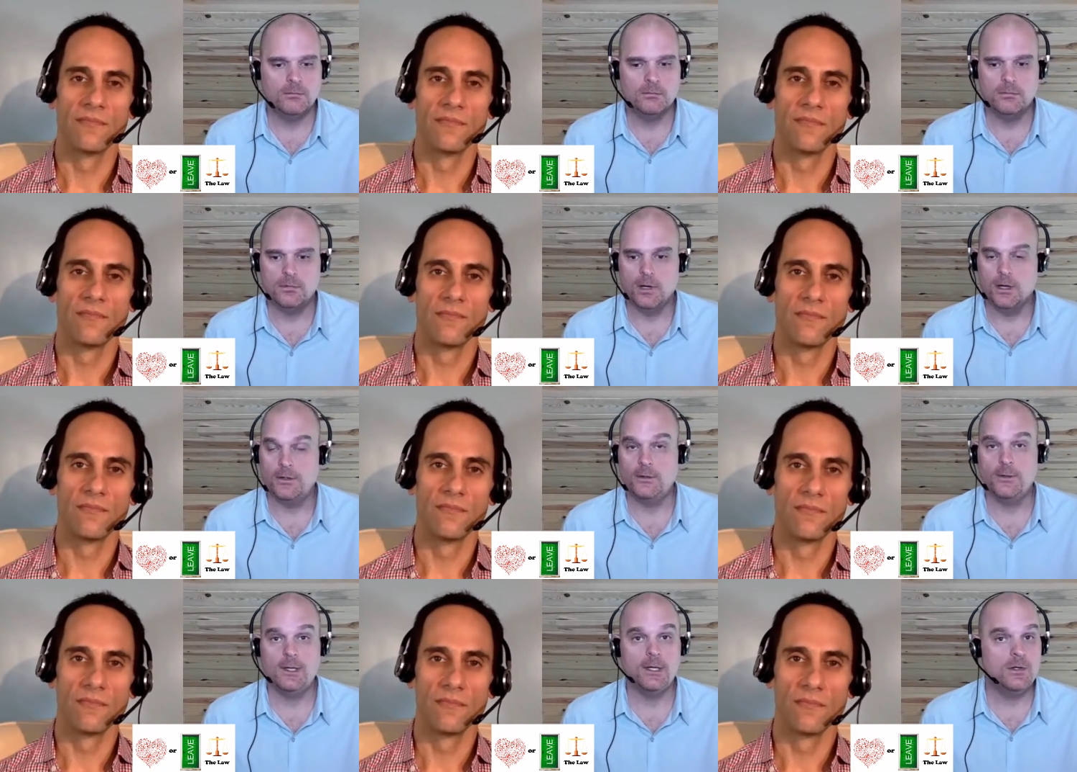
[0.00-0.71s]
Speaker 1: are
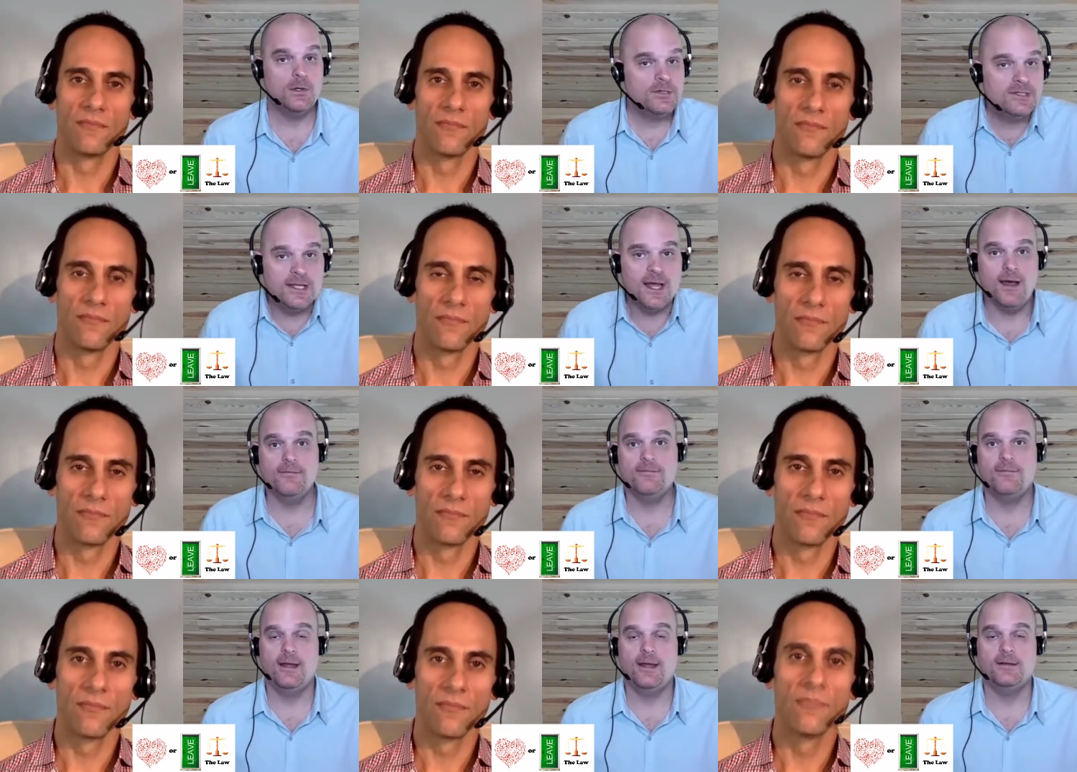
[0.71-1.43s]
doing new
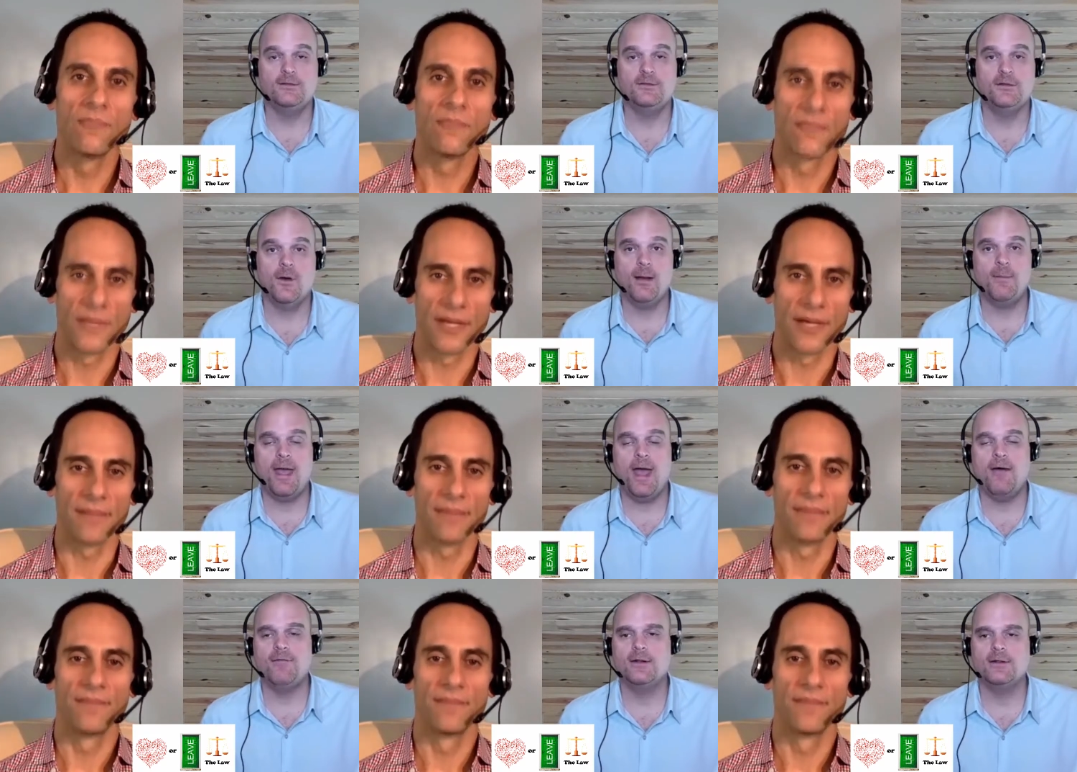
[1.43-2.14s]
stuff. And so I'm
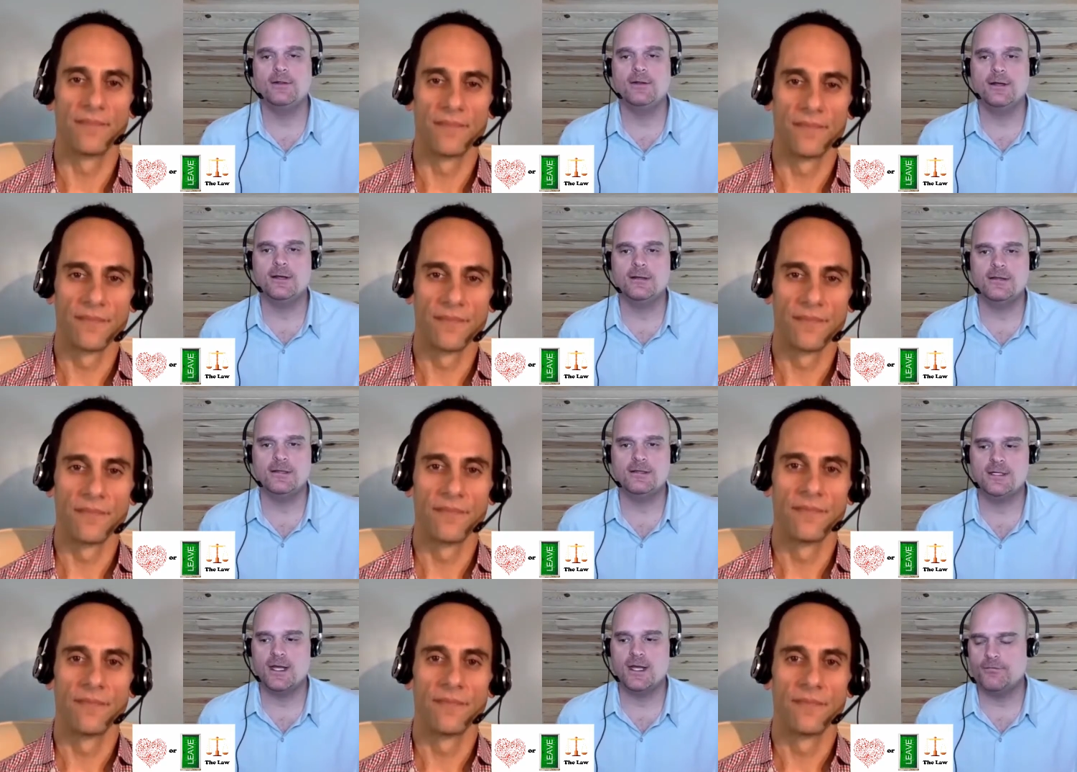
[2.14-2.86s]
having to look at
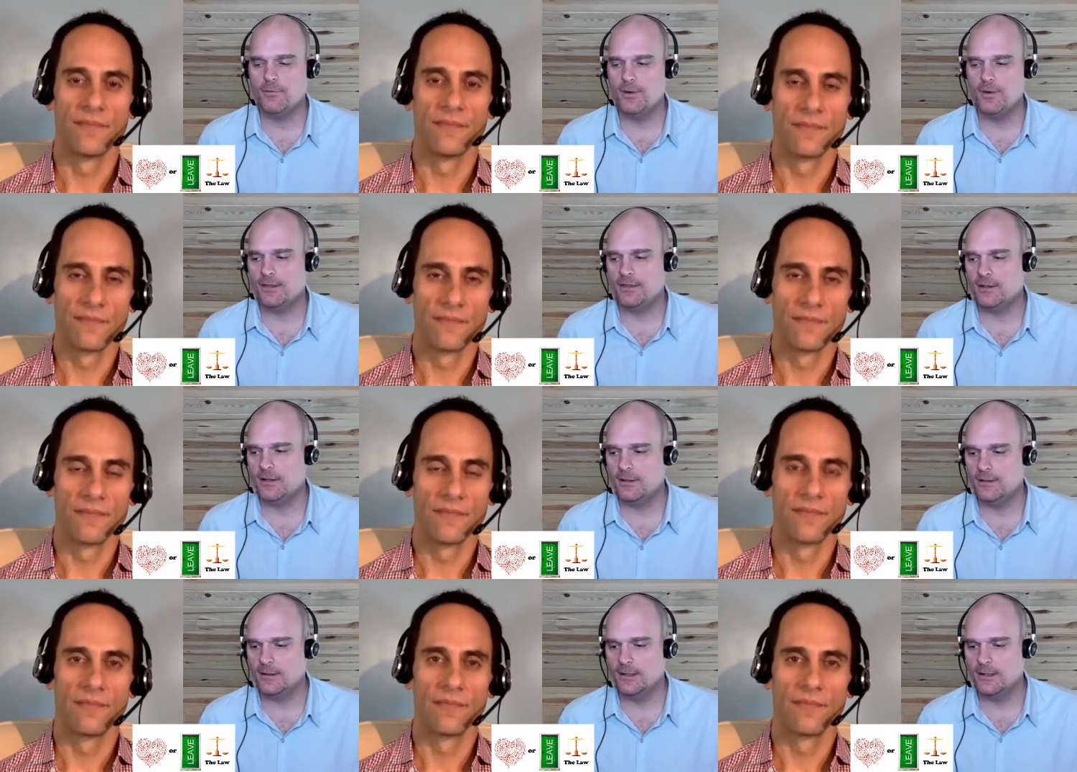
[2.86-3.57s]
this stuff with
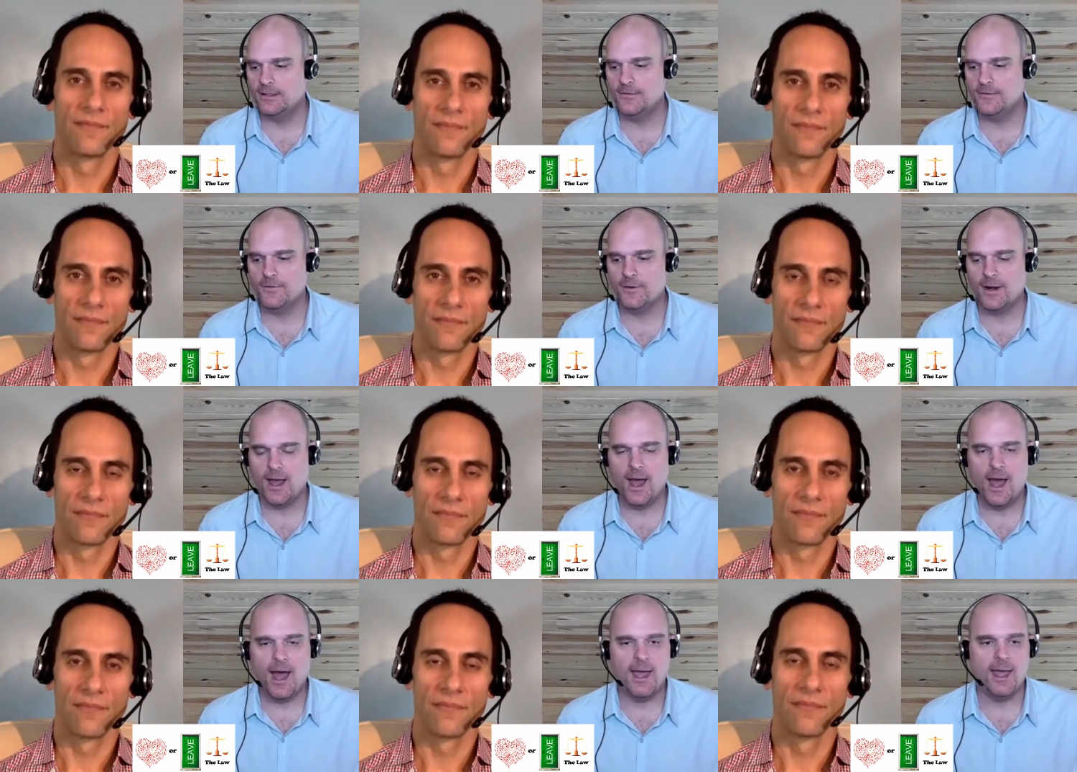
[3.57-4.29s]
a, a, different
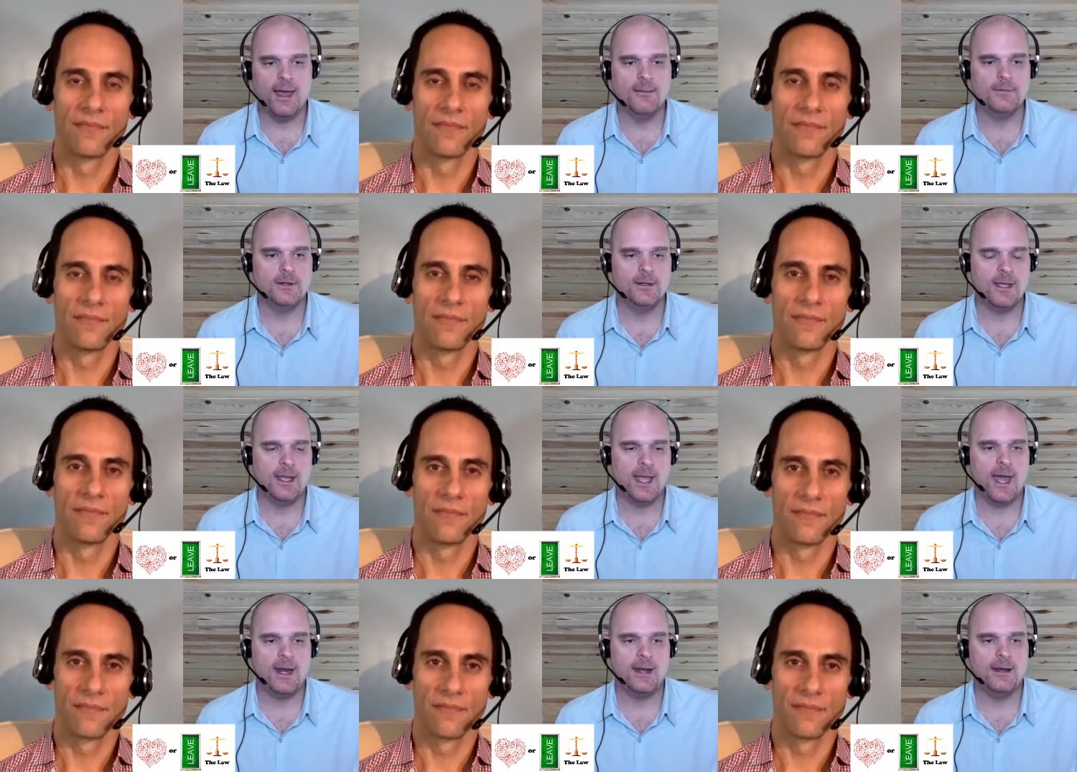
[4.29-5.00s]
eye. I'm
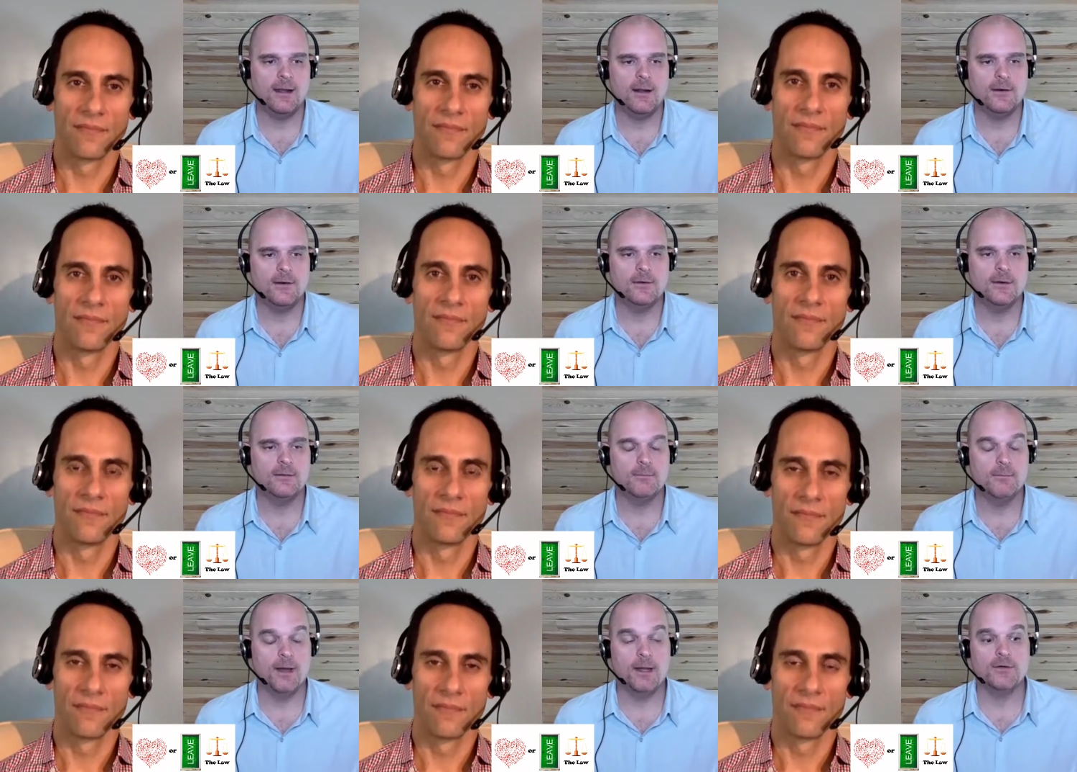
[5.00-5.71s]
looking at it under a
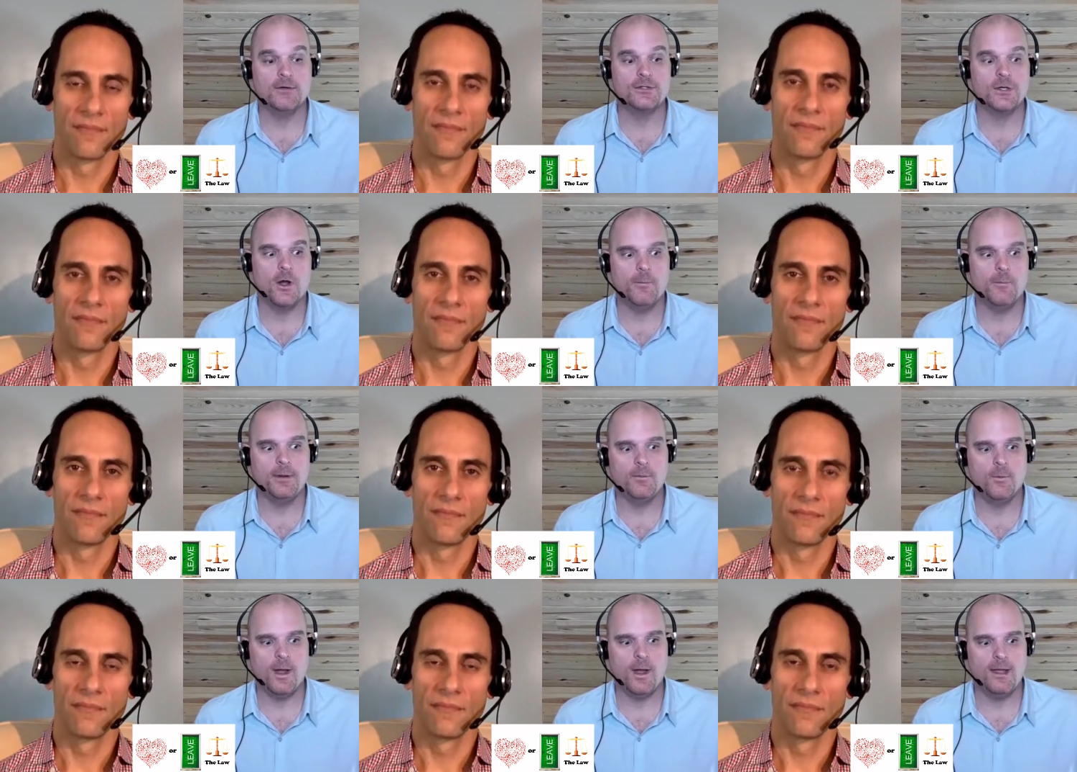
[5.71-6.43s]
microscope
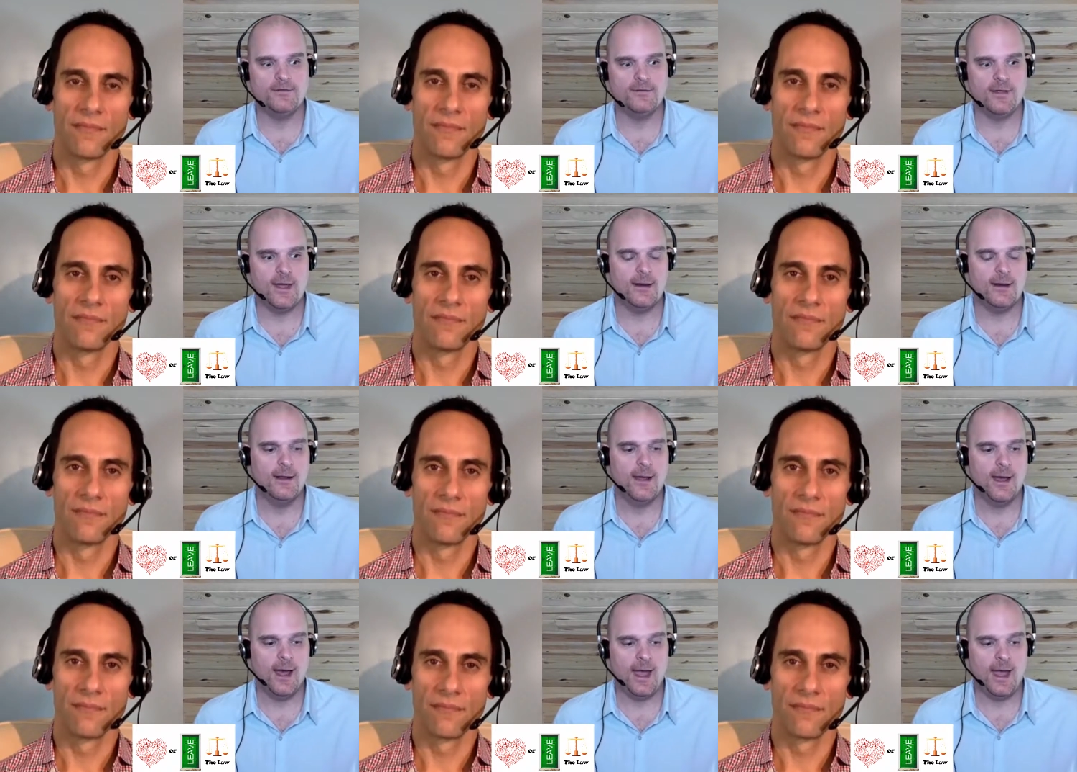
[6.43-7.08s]
in ways that I